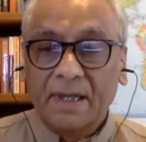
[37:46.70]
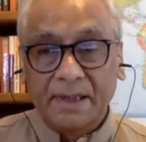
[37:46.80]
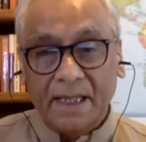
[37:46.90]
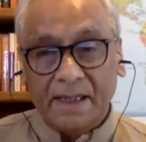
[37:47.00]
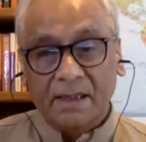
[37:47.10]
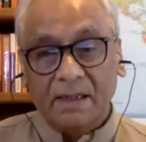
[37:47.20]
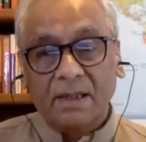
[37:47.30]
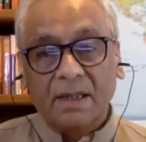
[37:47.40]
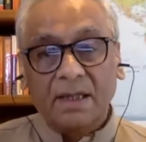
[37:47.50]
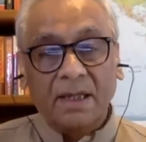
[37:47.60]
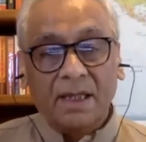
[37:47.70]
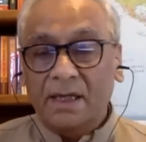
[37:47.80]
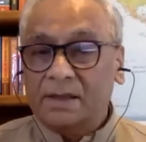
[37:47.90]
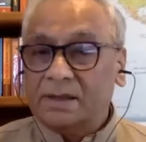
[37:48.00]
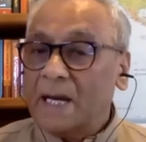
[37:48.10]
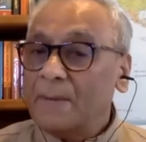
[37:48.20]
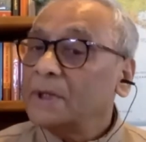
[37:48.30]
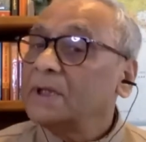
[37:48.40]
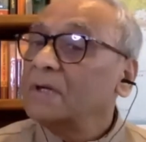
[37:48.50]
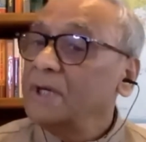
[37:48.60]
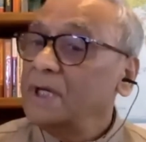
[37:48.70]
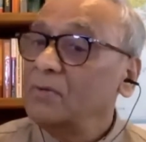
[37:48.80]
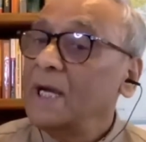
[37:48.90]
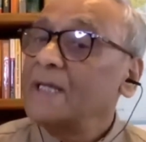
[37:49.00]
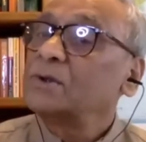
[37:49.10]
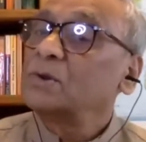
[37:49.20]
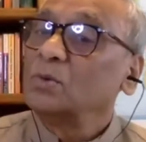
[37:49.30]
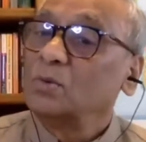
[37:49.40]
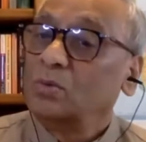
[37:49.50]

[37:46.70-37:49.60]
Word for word: Then in Sthapatya Ved, Vastu,